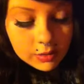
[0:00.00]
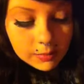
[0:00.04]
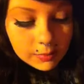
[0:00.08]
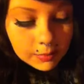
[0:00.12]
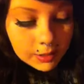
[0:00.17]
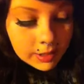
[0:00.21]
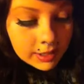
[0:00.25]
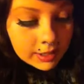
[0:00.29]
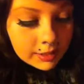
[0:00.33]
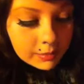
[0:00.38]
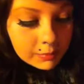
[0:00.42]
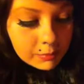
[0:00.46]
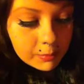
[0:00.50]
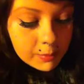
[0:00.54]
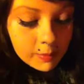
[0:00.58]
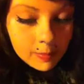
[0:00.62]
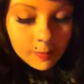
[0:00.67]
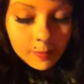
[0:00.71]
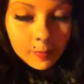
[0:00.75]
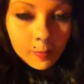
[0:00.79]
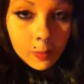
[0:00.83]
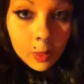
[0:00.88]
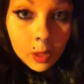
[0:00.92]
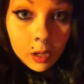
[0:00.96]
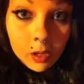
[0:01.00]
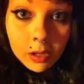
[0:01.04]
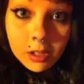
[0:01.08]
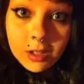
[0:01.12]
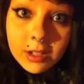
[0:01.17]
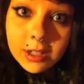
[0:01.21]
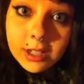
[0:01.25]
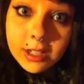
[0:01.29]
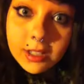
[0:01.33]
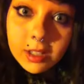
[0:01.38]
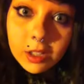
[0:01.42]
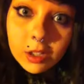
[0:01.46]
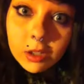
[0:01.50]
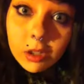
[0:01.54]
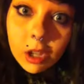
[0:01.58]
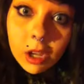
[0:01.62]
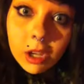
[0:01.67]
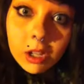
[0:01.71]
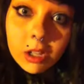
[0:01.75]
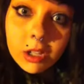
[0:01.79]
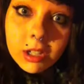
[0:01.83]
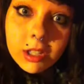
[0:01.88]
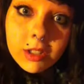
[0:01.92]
But it's a lot,